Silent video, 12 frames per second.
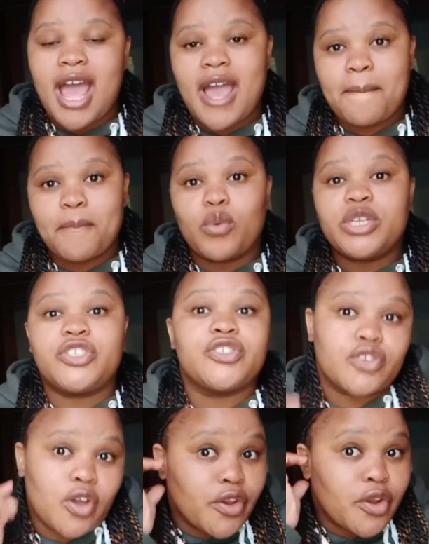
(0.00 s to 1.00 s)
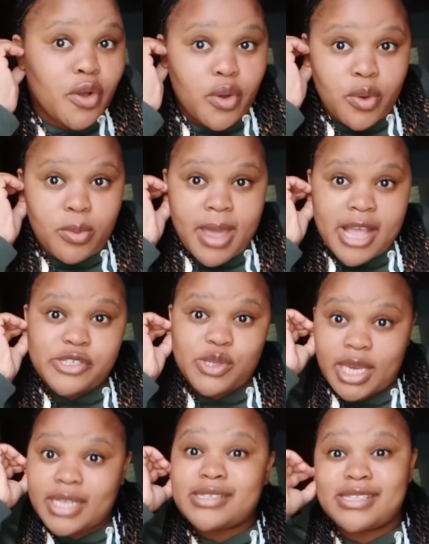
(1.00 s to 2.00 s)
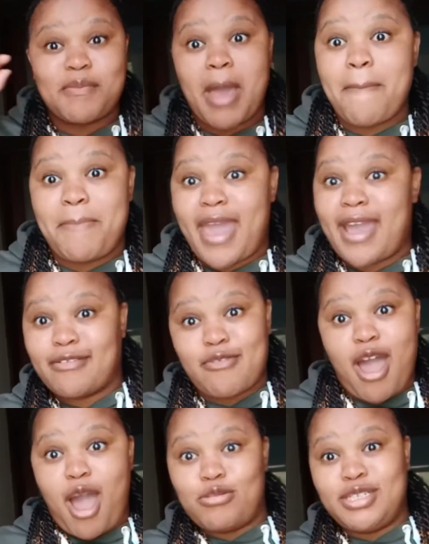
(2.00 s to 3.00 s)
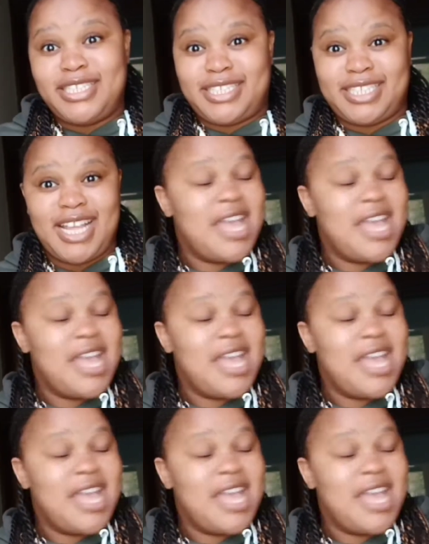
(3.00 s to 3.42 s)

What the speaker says: We just got home, as you can see my background.